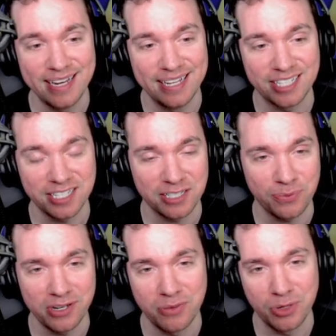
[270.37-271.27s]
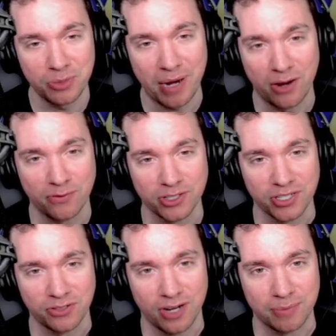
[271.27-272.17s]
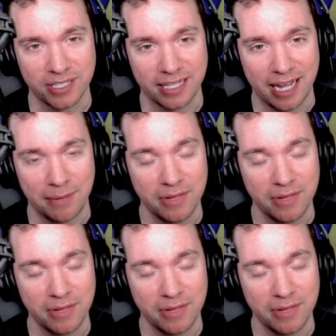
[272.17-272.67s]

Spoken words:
is just one of the most powerful 6-drops in the game,